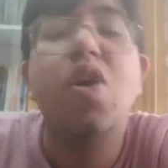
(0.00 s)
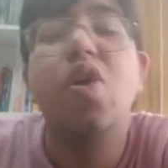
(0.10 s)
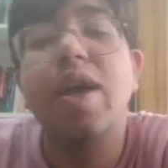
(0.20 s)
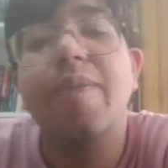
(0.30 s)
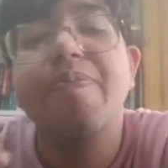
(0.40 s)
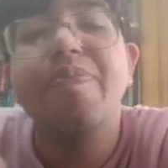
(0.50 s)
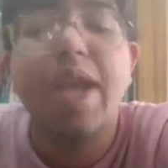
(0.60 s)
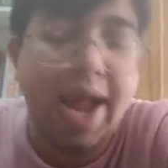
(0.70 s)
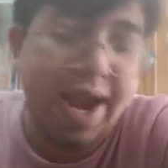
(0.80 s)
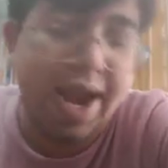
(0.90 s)
Okay,
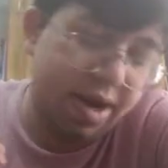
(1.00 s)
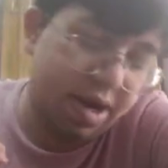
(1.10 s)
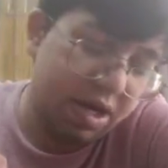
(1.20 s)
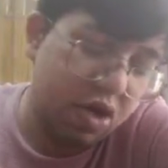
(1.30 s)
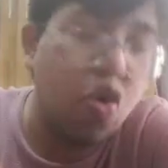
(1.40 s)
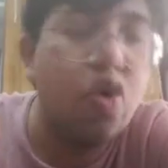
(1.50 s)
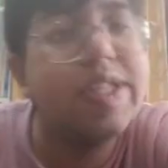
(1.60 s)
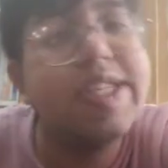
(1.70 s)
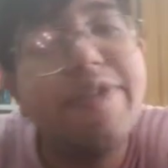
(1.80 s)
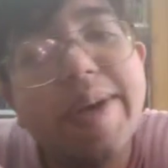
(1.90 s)
and cold
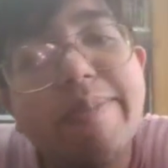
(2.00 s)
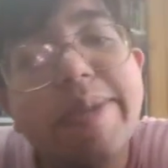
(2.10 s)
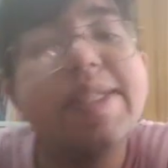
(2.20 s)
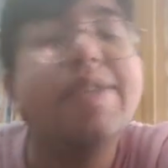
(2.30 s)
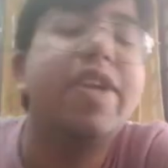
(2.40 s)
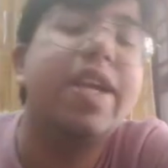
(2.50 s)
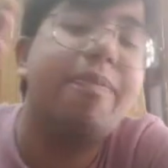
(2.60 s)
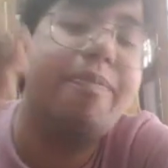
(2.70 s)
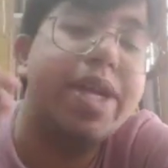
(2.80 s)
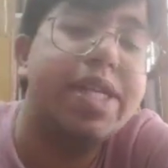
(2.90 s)
stiffening means if the
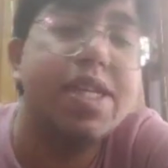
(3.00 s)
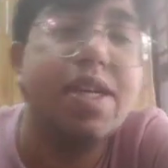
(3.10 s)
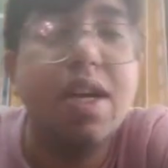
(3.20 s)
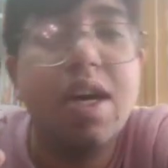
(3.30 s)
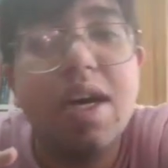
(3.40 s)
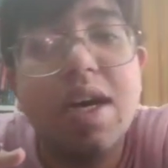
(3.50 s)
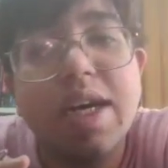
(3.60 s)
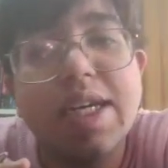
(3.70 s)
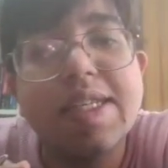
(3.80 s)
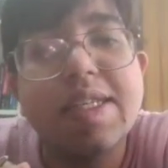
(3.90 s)
temperature
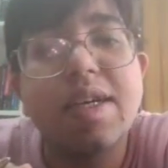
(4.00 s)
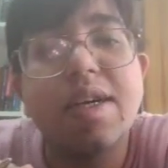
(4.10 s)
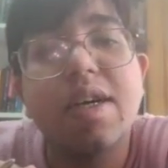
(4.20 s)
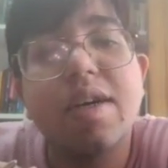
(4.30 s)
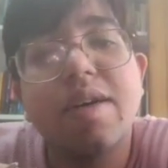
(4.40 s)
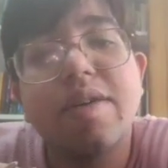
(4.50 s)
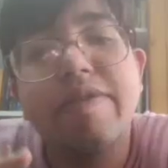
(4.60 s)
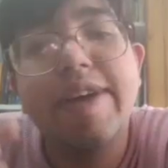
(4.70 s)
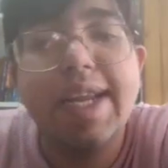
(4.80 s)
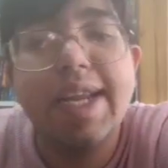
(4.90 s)
is
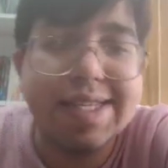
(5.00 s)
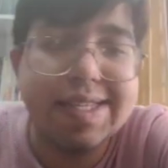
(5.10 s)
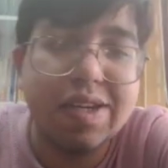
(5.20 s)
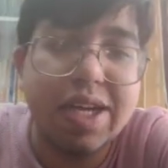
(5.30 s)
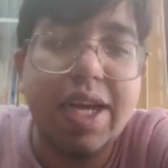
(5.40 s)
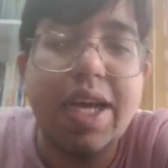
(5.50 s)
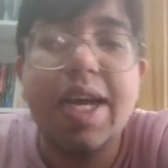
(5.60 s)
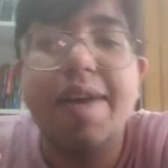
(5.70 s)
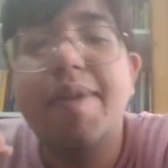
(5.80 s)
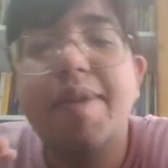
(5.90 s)
very less. Okay,
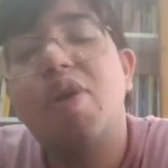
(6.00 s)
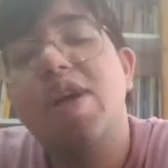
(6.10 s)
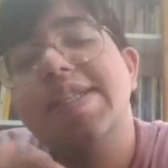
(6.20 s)
if the body is